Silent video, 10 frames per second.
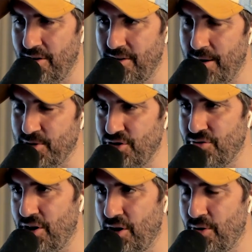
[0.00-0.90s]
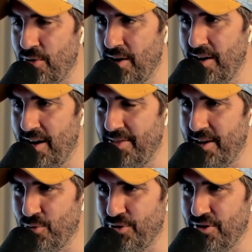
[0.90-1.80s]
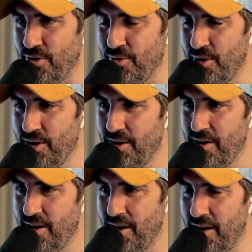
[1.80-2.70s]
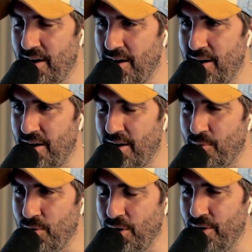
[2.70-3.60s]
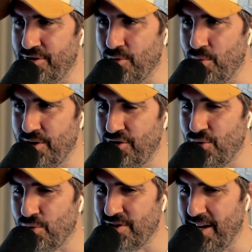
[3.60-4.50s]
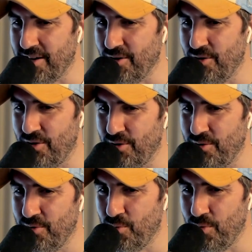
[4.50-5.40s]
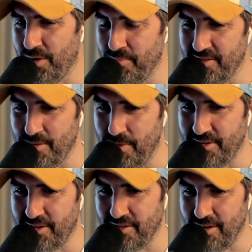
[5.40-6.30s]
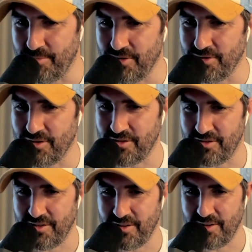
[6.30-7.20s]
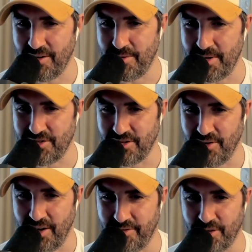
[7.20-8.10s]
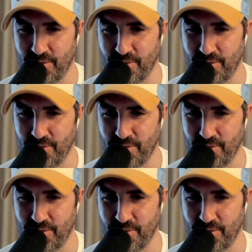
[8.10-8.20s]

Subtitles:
how much you know? And then also, I want to ask you, what is your take on what Mr. Musk is up to? Because I imagine you have a good